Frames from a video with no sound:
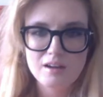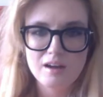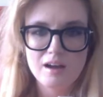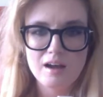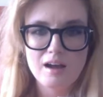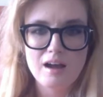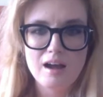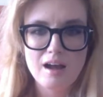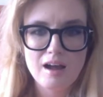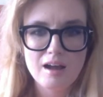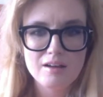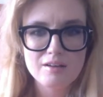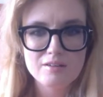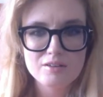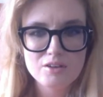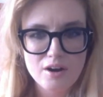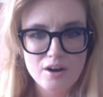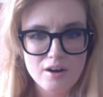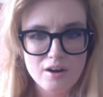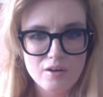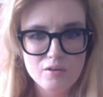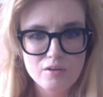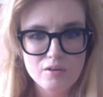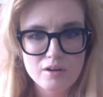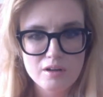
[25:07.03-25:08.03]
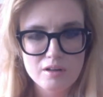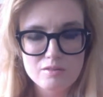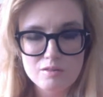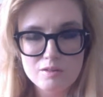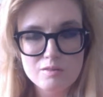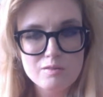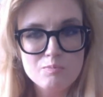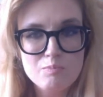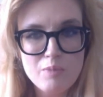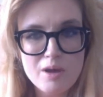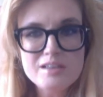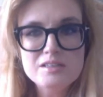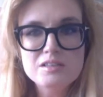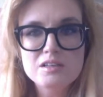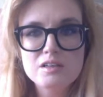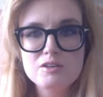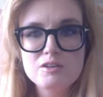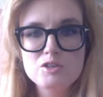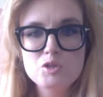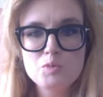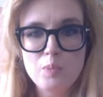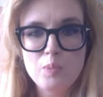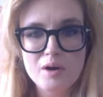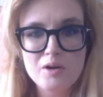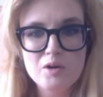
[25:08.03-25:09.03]
Uh, you know,
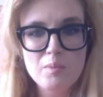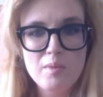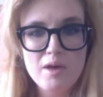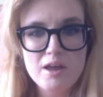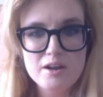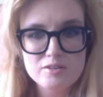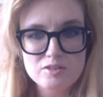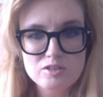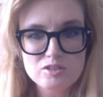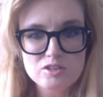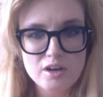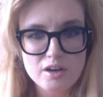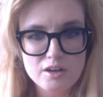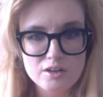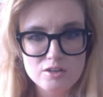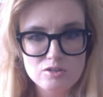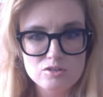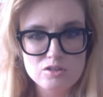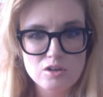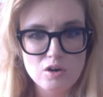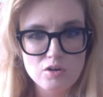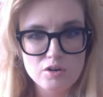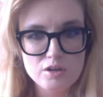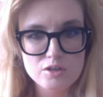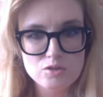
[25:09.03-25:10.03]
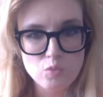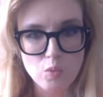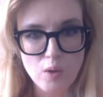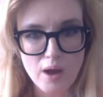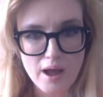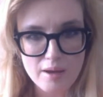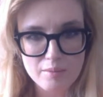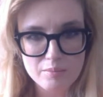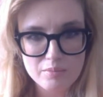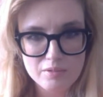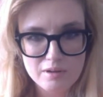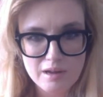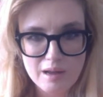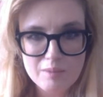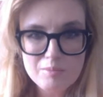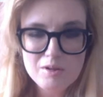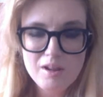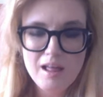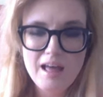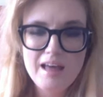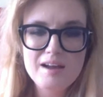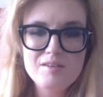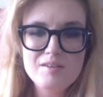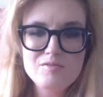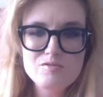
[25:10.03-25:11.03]
basically Spider-Man is stuck in Sony's web. I'm
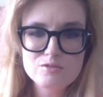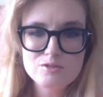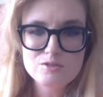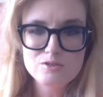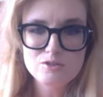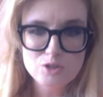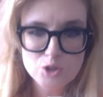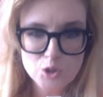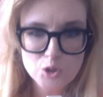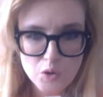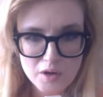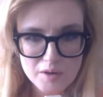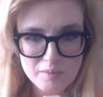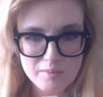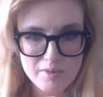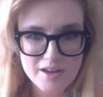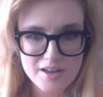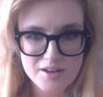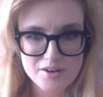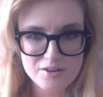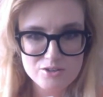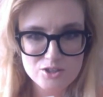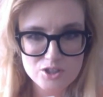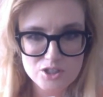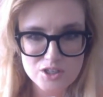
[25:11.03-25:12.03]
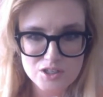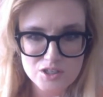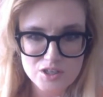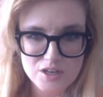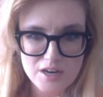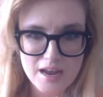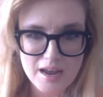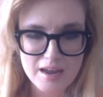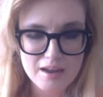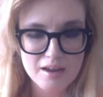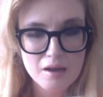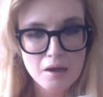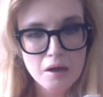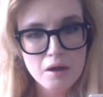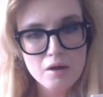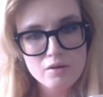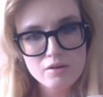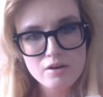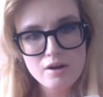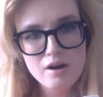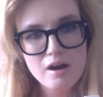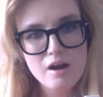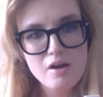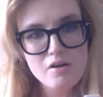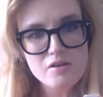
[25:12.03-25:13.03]
glad everyone's enjoying my energy today.
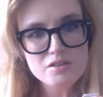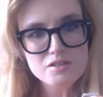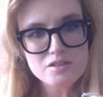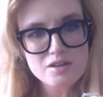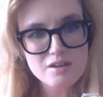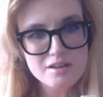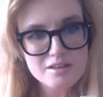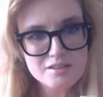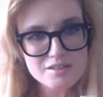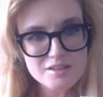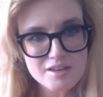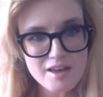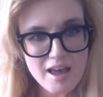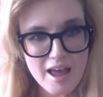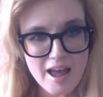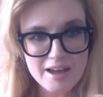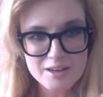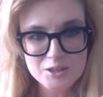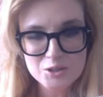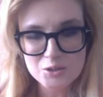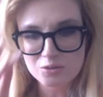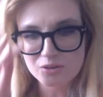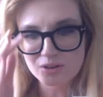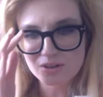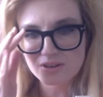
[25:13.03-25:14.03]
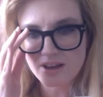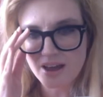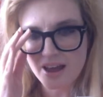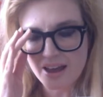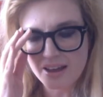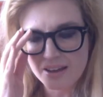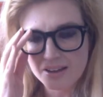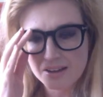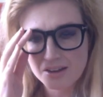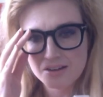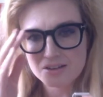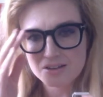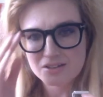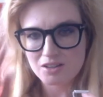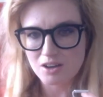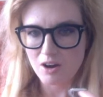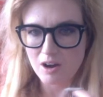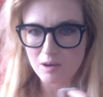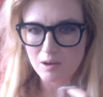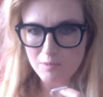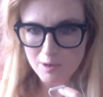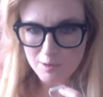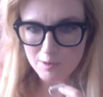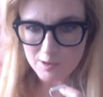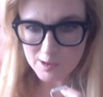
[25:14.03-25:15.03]
You know, it's a, it's a casual day,
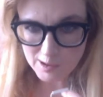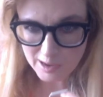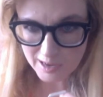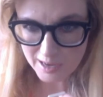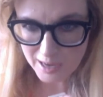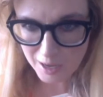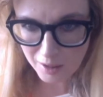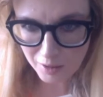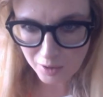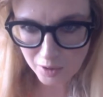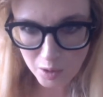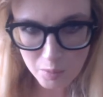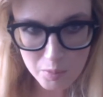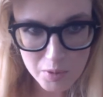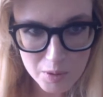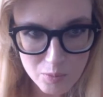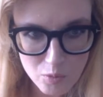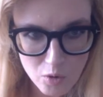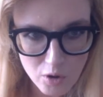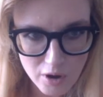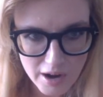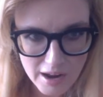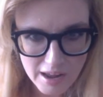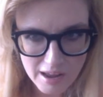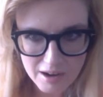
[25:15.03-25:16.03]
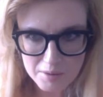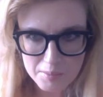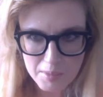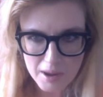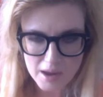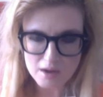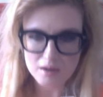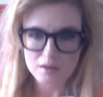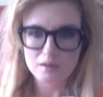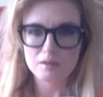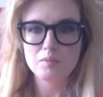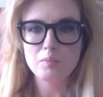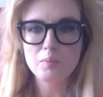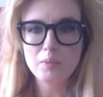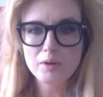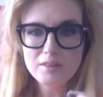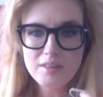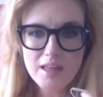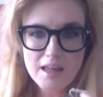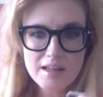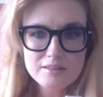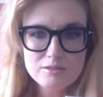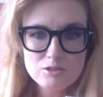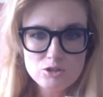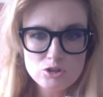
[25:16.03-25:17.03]
so maybe I get a little bit more animated. But
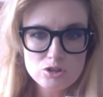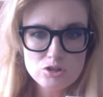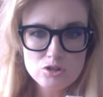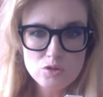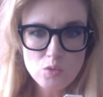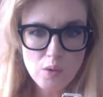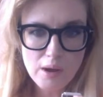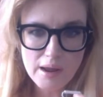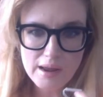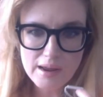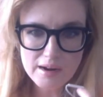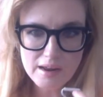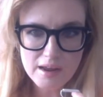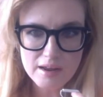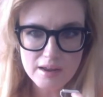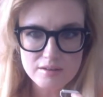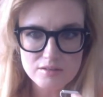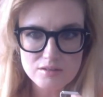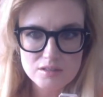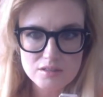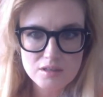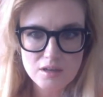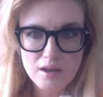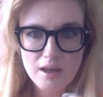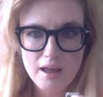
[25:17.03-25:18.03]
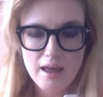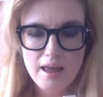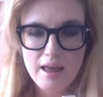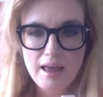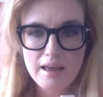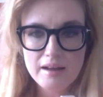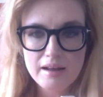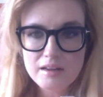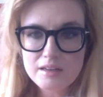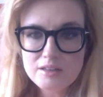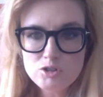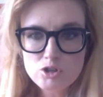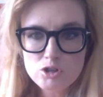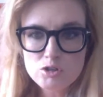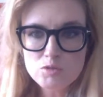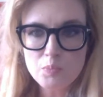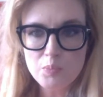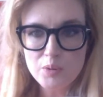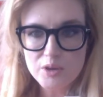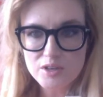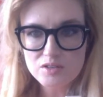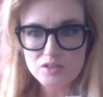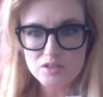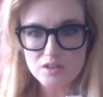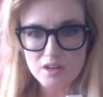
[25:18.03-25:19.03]
that's just the way it is, and that's just
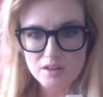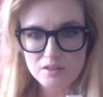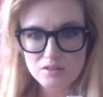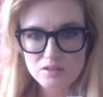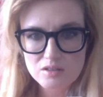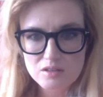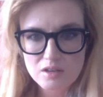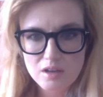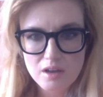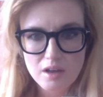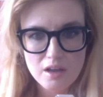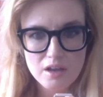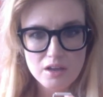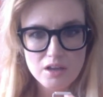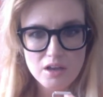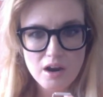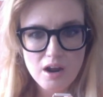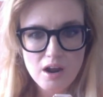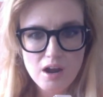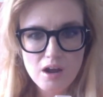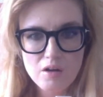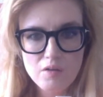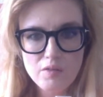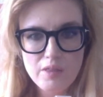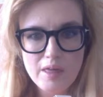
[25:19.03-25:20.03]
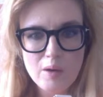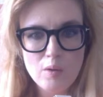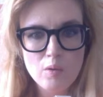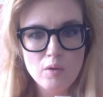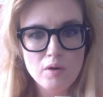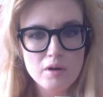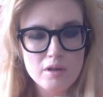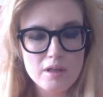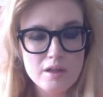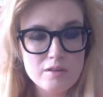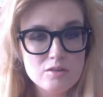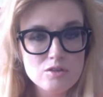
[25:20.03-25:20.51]
business. You know, they were.